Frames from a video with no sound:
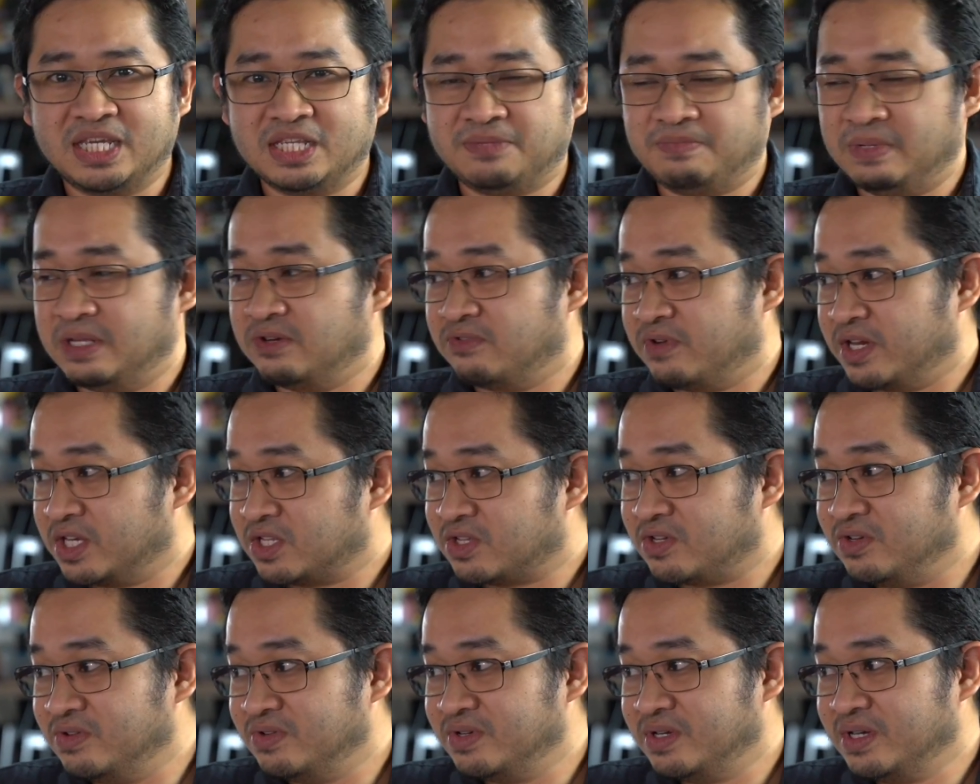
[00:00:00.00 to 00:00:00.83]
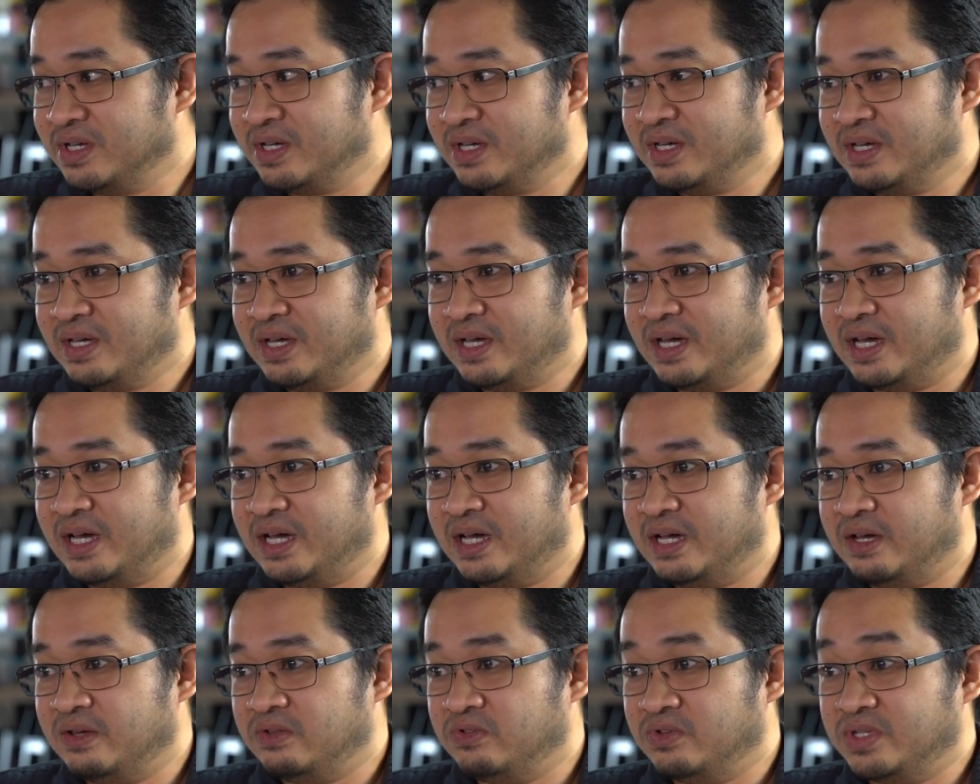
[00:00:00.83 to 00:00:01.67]
kids being rescued
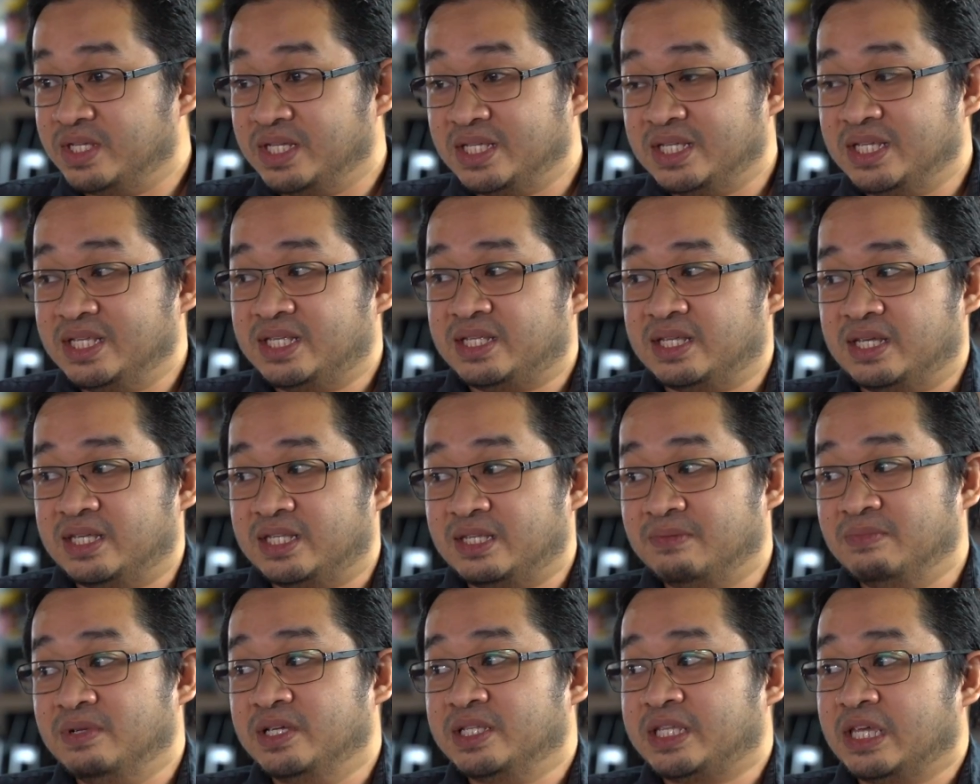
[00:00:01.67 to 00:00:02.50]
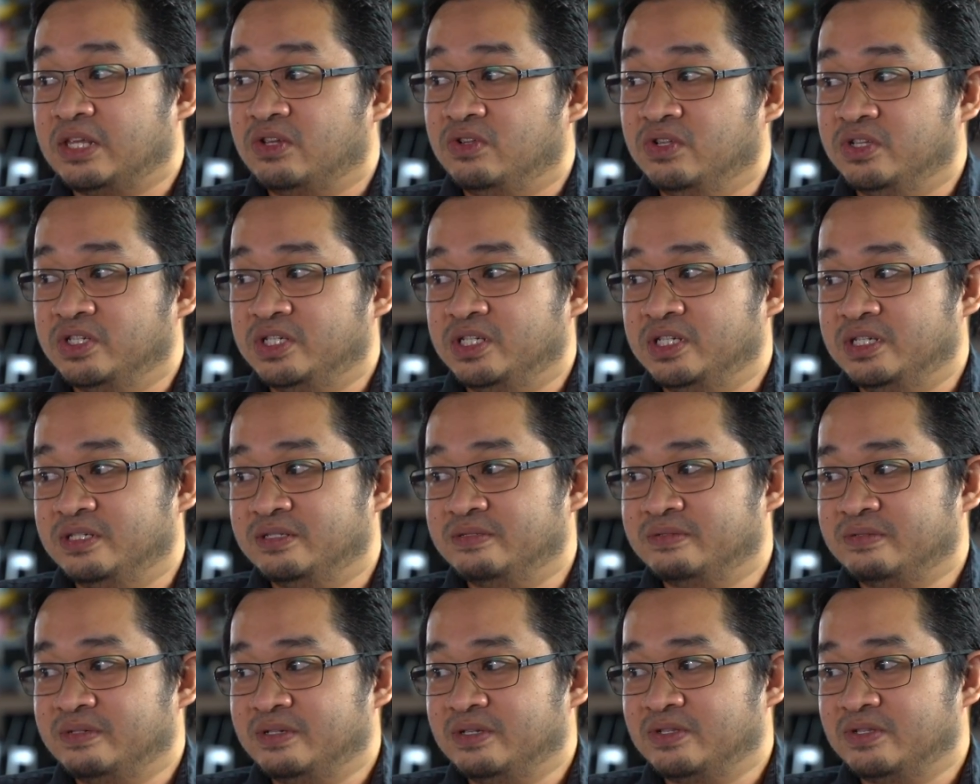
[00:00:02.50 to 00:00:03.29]
using this similar technology.